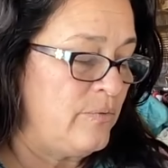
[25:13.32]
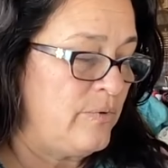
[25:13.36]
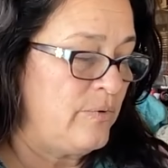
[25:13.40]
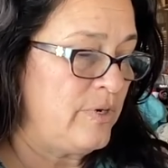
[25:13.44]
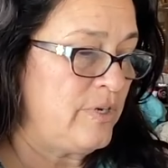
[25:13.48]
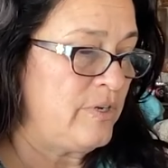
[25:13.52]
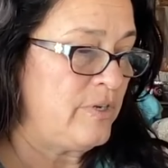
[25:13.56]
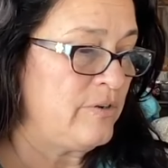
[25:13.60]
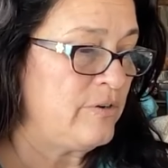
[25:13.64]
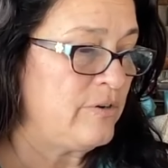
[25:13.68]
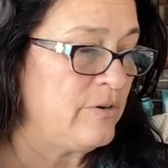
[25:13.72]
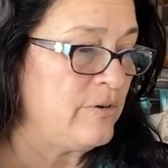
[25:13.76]

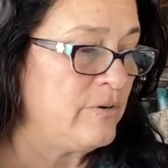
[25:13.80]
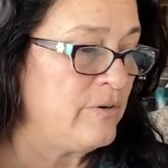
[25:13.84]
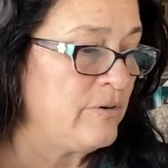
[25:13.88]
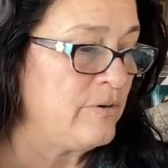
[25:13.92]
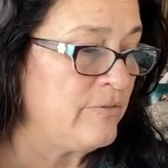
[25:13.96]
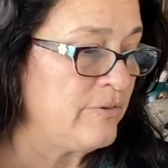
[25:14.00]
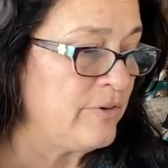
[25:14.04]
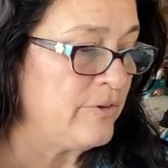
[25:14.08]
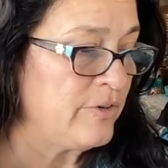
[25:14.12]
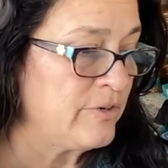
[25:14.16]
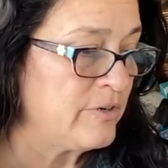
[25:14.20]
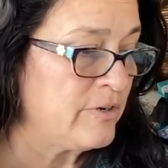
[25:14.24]
When you go
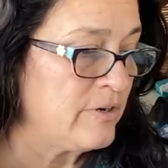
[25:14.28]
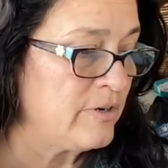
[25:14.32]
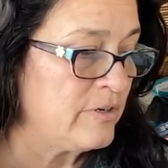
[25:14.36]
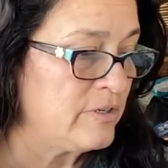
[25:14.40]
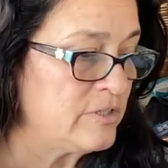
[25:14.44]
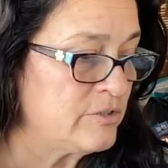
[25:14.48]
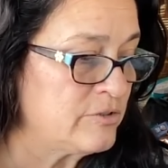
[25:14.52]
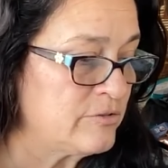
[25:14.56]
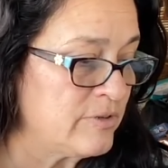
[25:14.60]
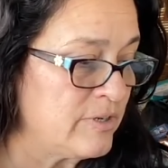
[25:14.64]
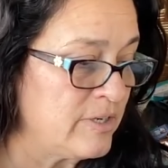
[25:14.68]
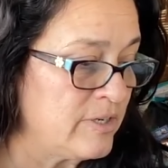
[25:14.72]
over your
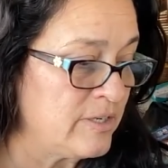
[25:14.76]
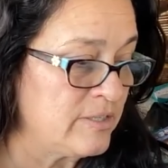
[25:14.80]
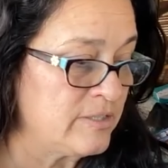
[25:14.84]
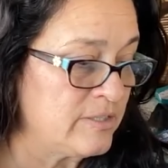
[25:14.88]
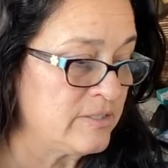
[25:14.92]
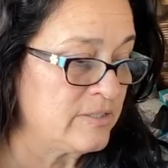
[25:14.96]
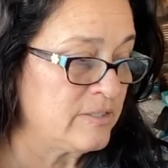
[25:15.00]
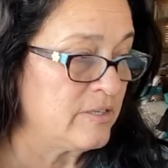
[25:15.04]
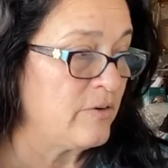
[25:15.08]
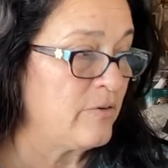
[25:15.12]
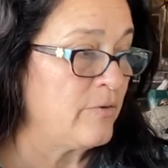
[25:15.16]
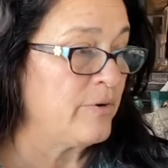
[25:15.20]

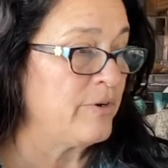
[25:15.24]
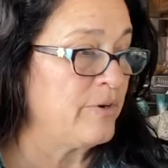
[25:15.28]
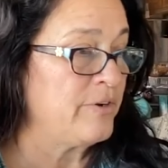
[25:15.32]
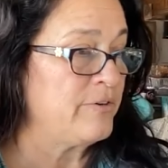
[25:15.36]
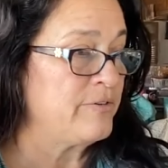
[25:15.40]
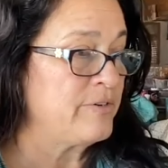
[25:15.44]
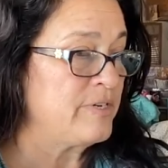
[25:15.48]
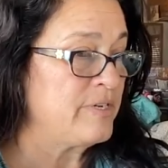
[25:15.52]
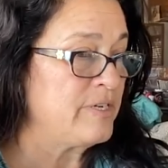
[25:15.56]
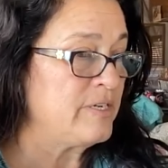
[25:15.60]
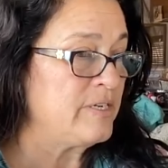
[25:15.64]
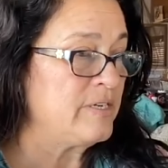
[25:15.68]
contracts or
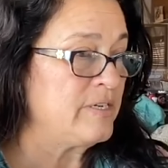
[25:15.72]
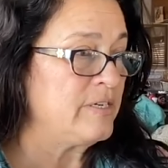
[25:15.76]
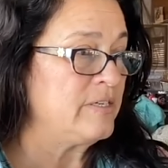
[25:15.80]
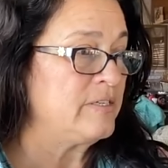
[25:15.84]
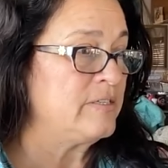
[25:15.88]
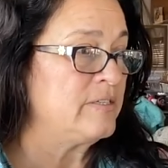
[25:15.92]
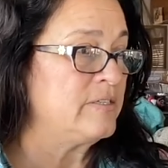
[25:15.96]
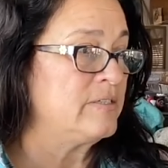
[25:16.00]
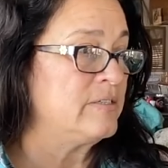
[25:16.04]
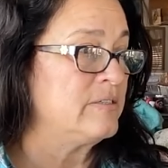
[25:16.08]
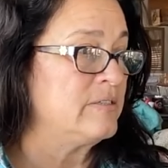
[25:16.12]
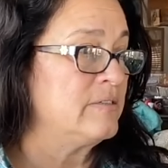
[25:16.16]
your
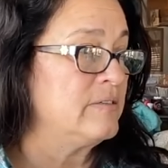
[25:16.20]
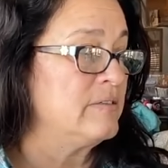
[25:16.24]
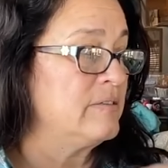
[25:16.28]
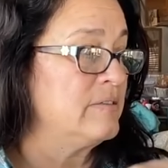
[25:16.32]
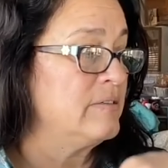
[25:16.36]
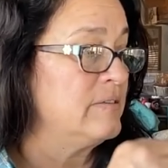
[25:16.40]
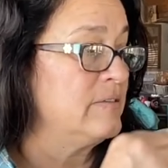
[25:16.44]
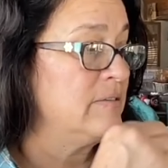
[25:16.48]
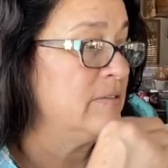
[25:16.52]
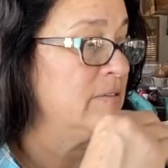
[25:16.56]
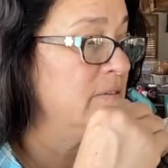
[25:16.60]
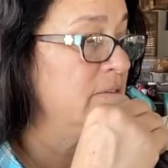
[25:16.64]
deeds
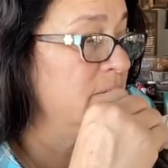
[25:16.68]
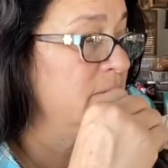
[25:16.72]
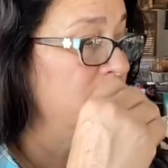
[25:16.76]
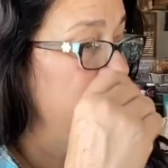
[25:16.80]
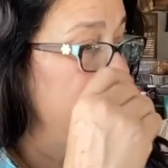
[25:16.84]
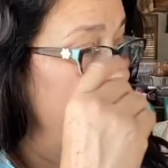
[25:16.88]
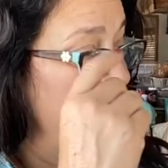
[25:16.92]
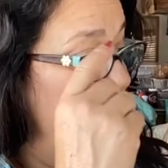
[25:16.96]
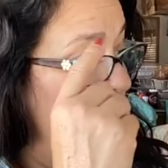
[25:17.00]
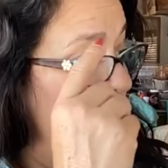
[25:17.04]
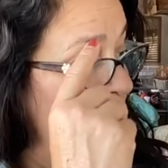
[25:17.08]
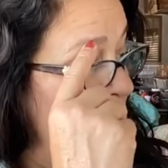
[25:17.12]

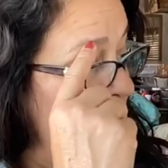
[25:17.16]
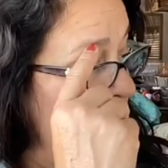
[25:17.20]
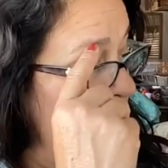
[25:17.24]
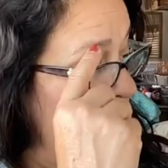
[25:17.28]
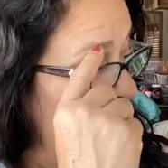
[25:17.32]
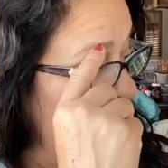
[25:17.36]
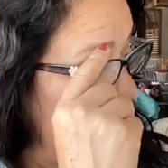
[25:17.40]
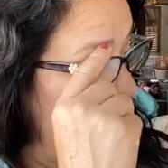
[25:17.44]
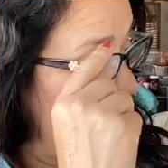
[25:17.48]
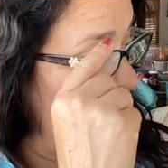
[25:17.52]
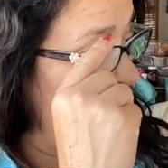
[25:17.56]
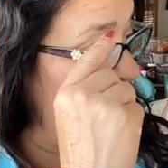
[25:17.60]
and
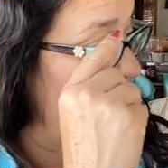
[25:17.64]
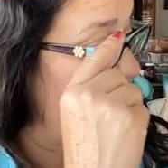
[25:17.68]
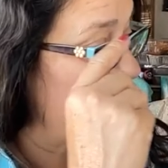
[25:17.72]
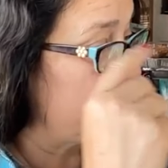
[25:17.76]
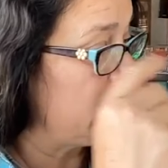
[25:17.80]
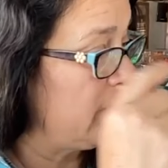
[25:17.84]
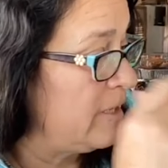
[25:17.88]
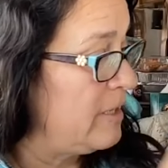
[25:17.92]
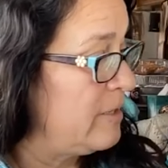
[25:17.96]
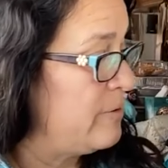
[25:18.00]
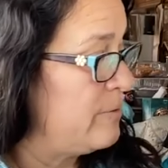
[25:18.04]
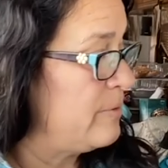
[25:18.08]
you read the
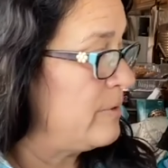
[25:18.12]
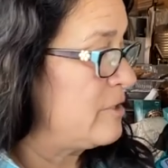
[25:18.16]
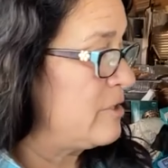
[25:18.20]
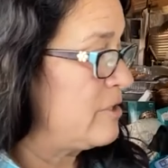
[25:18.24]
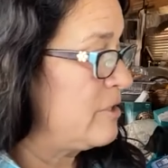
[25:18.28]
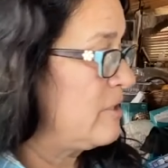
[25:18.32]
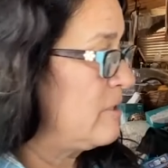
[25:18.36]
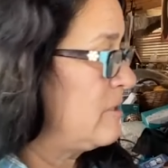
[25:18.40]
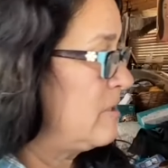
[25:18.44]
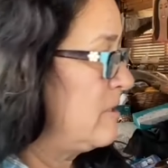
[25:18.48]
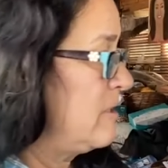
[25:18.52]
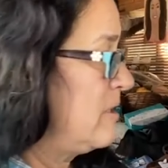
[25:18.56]

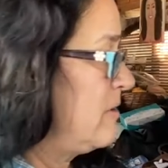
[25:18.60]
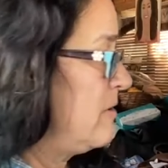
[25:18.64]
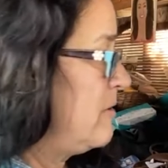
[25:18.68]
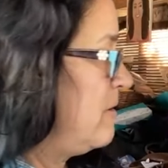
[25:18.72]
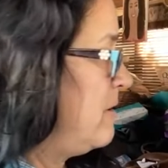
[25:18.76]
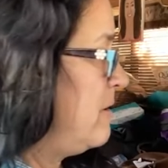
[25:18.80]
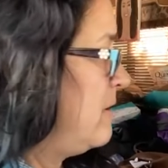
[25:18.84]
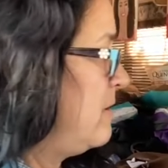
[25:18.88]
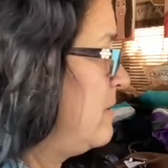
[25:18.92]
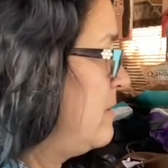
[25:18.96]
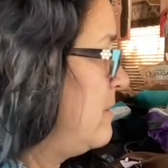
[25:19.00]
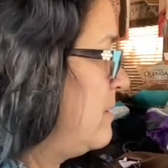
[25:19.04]
languages that
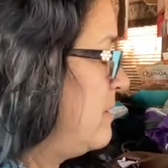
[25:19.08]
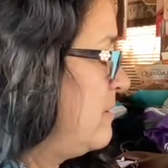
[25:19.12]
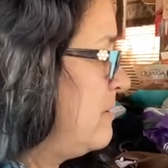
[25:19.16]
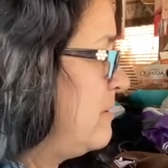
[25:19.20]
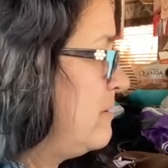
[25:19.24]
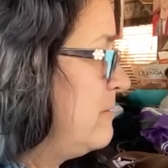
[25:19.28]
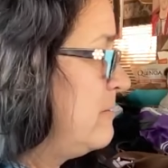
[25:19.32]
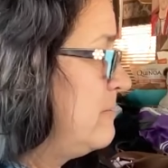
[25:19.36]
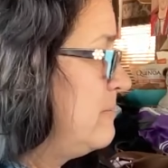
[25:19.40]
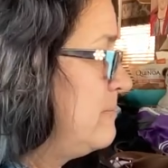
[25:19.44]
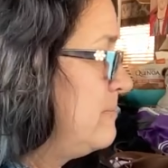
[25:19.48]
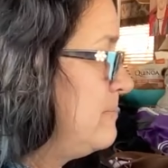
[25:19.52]
are on
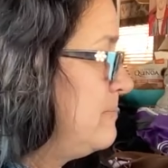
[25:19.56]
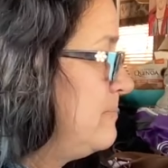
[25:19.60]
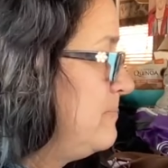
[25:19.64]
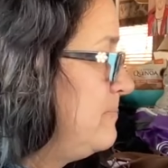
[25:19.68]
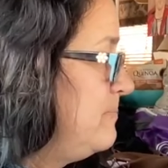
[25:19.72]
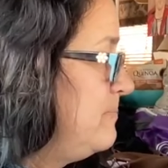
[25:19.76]
there,